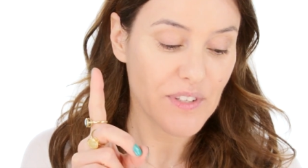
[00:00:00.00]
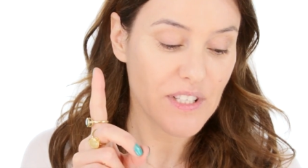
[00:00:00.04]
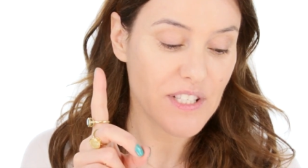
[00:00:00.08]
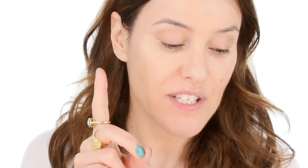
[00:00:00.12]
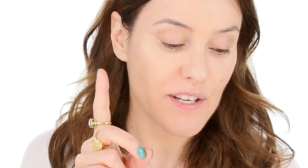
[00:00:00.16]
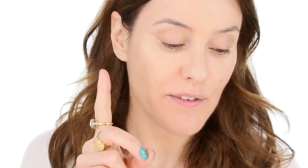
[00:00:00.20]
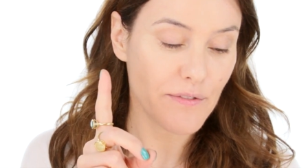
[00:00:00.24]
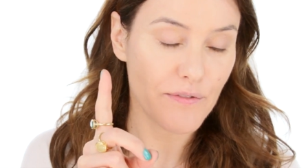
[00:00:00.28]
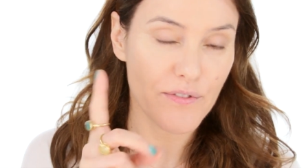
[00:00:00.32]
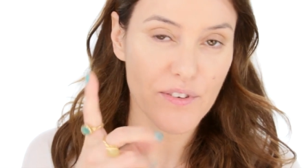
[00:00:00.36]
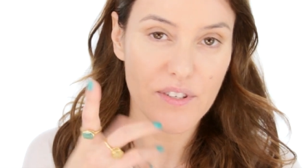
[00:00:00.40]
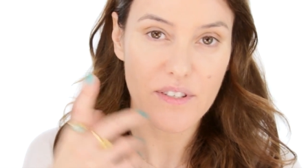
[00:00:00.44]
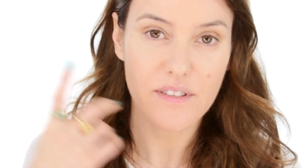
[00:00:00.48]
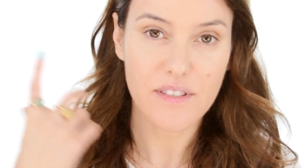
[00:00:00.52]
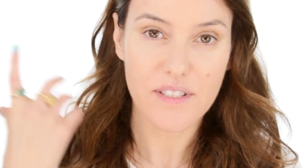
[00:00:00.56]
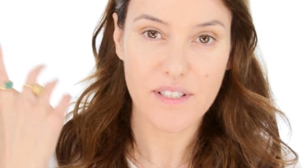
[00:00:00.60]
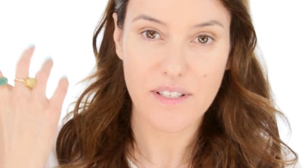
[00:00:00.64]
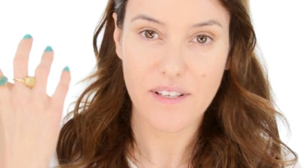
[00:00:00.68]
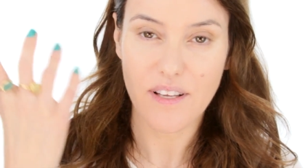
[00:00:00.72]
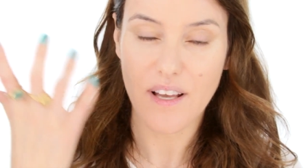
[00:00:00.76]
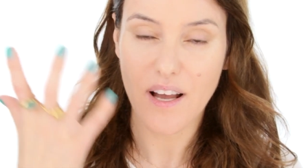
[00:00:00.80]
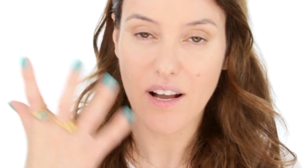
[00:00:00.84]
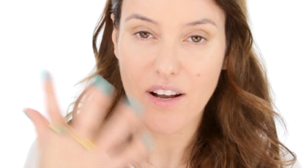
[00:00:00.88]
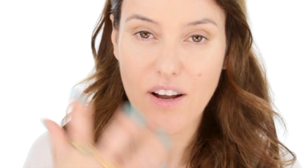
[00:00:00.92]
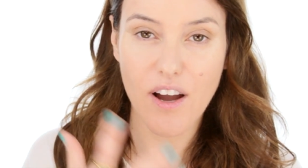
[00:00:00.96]
different
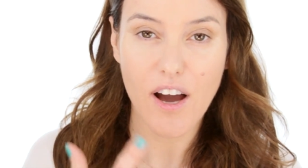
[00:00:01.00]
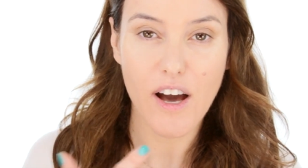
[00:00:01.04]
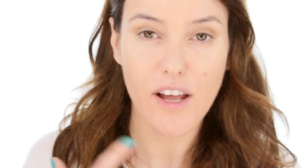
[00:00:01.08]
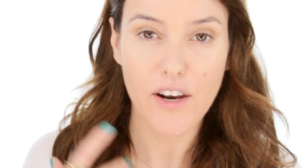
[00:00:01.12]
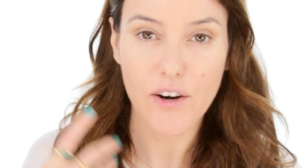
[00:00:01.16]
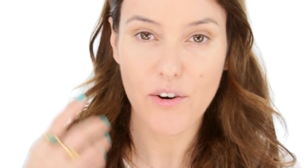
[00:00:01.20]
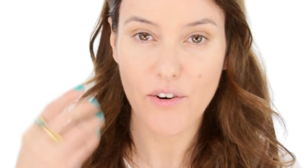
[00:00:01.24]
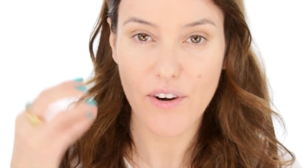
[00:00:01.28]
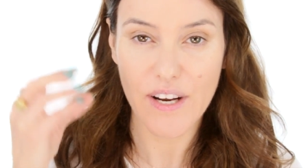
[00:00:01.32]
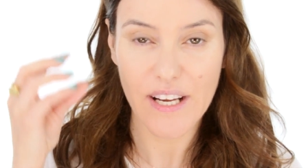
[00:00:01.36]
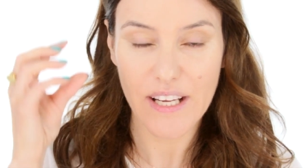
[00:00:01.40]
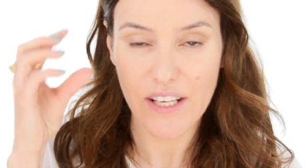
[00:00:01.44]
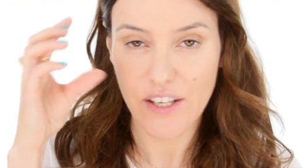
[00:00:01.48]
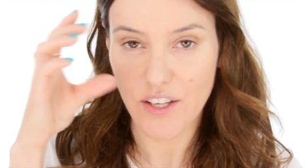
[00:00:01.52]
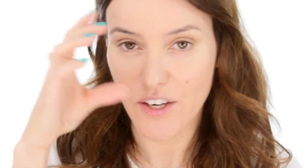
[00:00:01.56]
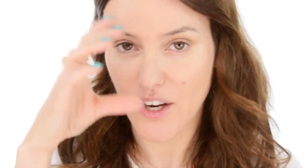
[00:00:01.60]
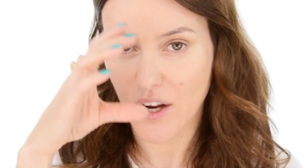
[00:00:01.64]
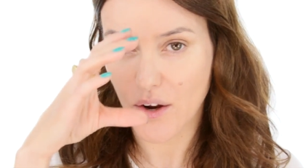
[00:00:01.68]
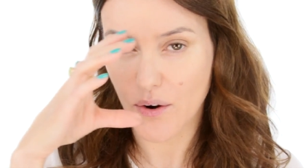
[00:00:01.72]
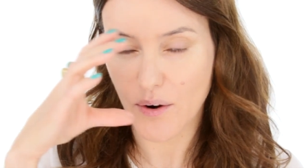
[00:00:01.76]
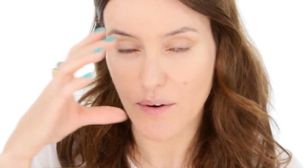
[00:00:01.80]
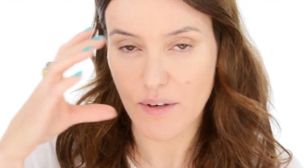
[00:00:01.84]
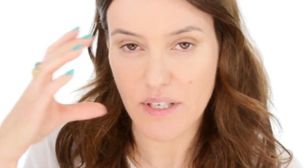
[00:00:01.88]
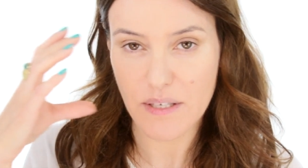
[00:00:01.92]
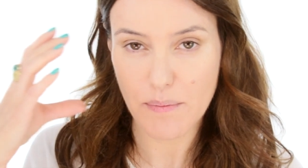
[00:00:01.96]
coloring, you
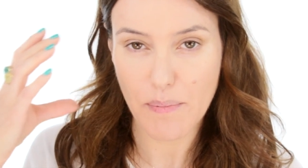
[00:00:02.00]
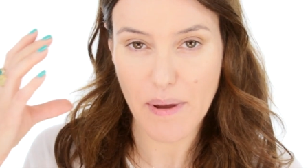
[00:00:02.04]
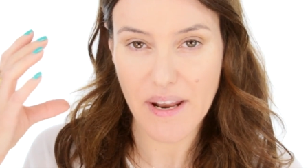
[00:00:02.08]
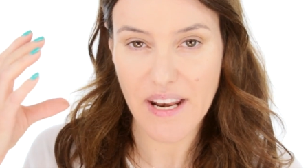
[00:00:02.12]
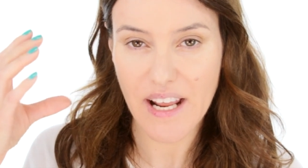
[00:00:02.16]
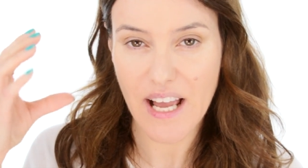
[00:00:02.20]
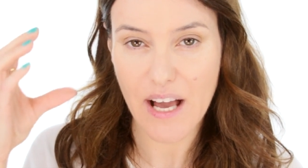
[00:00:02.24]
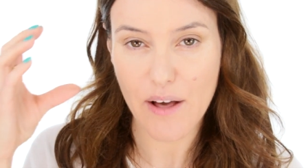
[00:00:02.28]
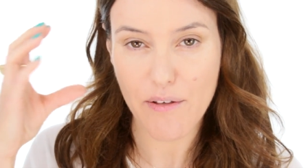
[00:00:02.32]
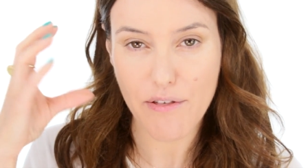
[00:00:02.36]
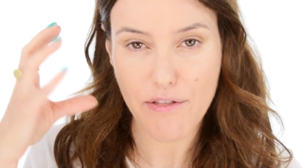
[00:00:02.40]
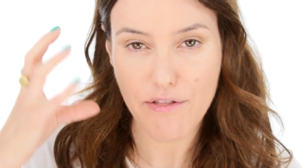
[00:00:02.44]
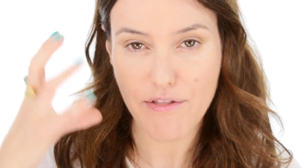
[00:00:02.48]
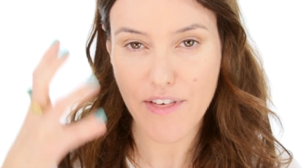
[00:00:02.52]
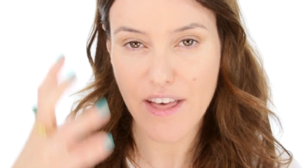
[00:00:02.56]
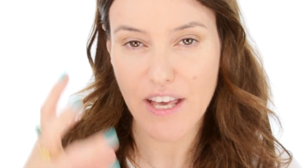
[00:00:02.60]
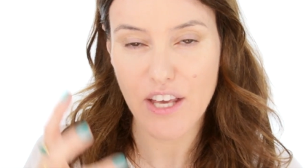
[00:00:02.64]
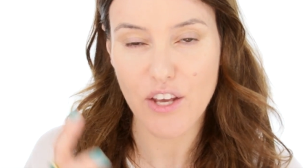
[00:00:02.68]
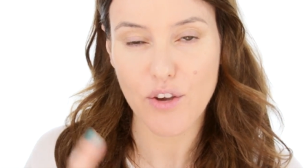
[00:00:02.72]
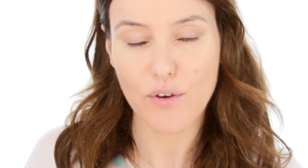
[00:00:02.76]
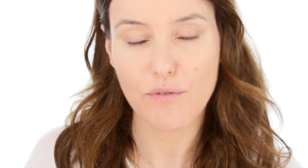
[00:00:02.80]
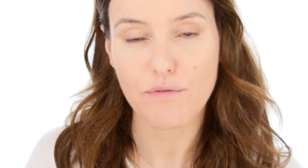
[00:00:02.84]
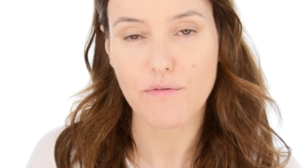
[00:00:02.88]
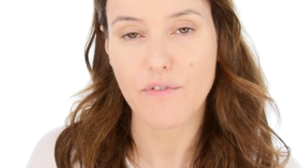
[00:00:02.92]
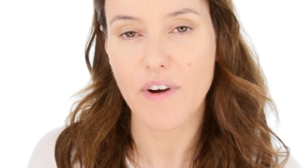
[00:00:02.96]
know, depending how
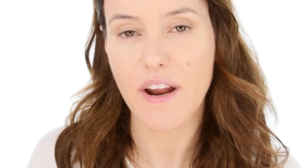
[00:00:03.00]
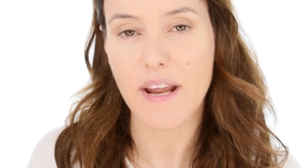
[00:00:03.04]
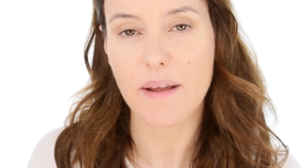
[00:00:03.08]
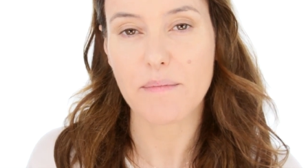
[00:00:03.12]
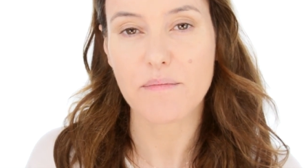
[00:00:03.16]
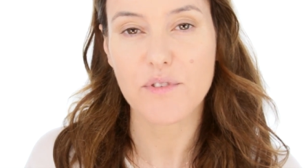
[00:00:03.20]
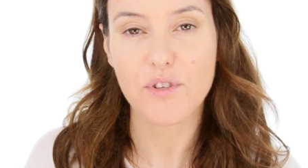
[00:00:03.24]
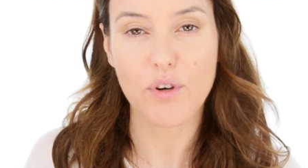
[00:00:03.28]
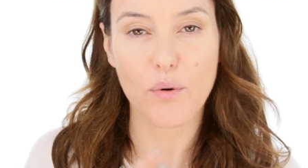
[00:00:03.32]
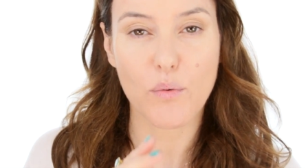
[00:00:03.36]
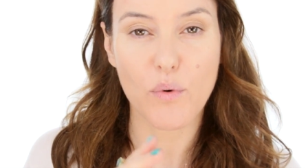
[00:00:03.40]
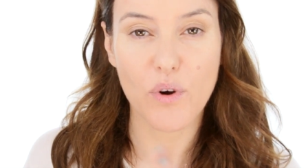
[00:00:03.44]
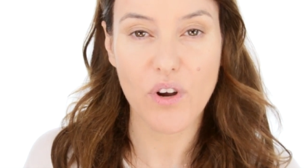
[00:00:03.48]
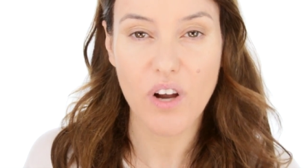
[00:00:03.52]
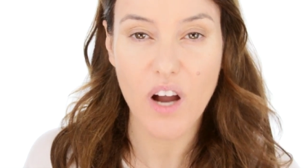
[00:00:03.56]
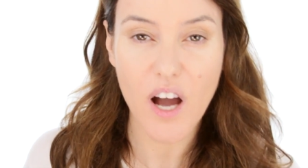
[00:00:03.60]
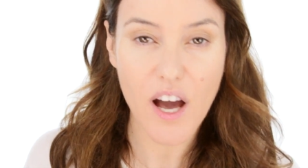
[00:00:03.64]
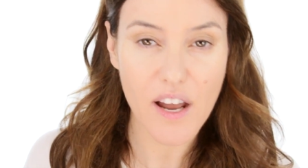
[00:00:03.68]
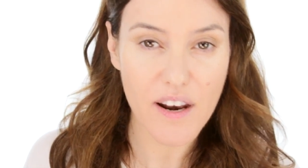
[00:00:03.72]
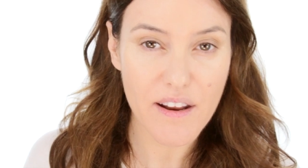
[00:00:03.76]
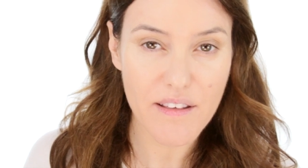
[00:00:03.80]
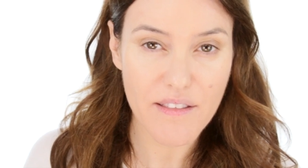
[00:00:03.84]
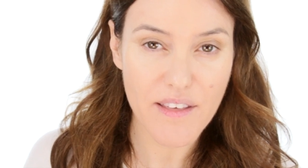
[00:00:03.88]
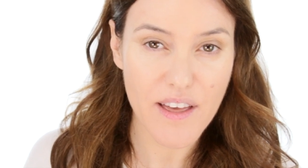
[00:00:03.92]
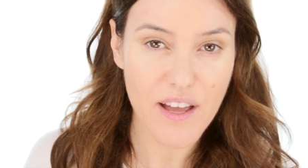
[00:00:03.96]
thick your frames are, what
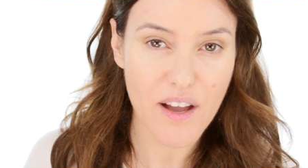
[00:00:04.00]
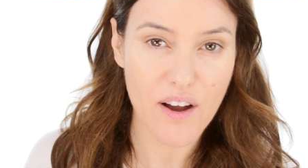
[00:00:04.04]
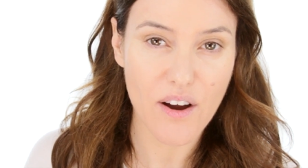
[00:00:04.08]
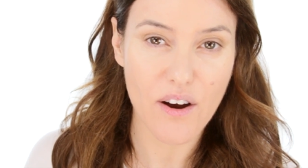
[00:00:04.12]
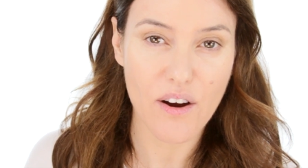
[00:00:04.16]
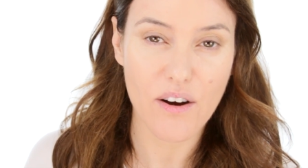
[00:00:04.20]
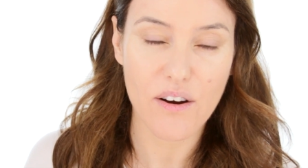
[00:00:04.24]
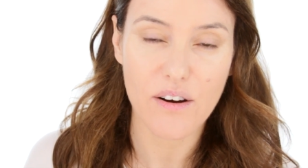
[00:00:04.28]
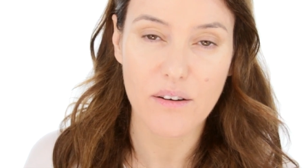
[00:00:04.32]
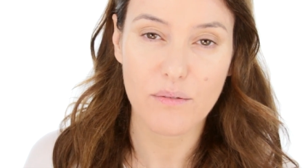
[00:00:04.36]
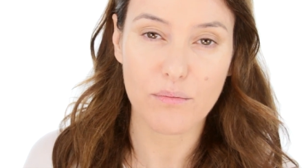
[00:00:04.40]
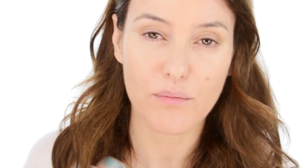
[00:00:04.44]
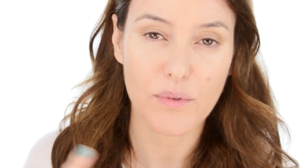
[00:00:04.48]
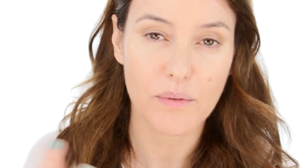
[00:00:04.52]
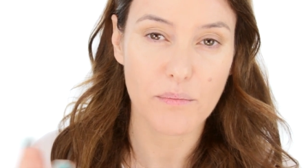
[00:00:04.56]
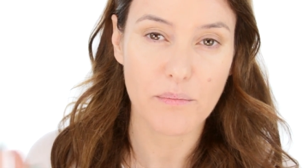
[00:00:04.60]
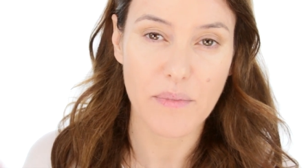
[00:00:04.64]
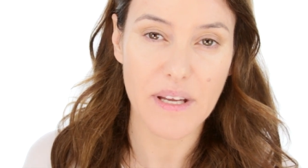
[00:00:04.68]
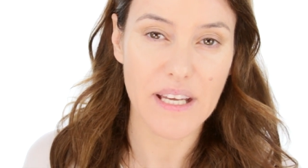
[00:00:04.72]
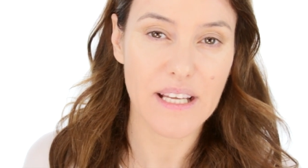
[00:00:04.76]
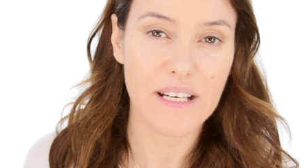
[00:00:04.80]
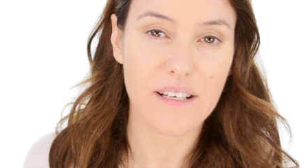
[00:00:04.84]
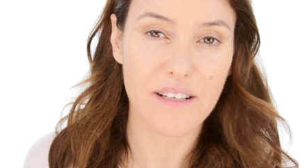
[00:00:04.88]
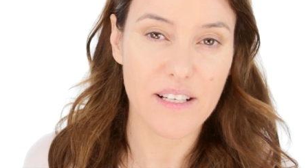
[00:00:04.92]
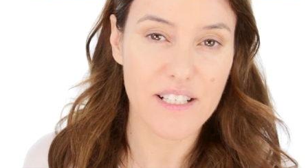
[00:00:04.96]
color they are, will
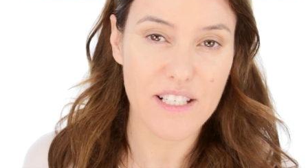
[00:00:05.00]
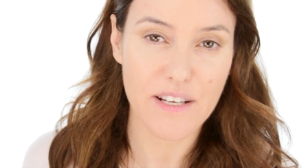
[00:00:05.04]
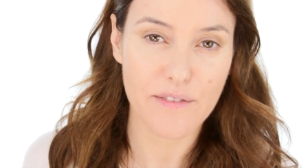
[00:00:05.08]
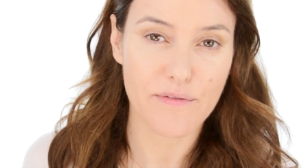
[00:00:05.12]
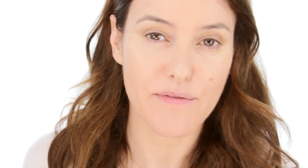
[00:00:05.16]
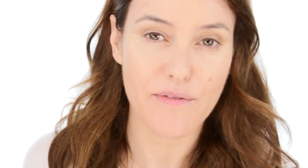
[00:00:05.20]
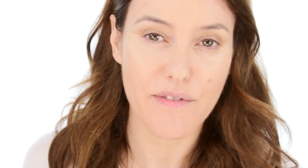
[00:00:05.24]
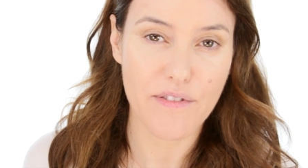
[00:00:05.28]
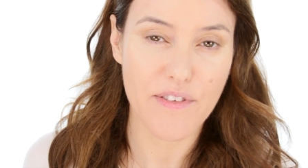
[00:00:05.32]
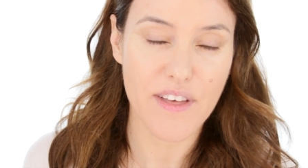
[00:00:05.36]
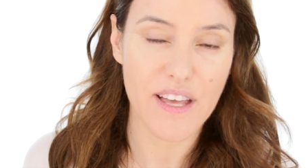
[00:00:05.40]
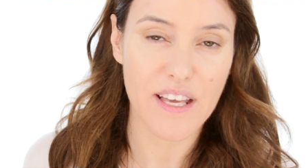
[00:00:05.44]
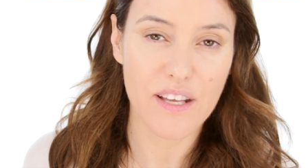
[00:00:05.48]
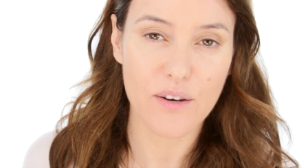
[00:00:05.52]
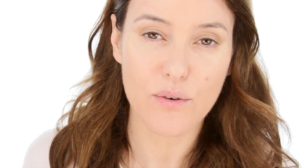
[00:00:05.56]
mean a different thing.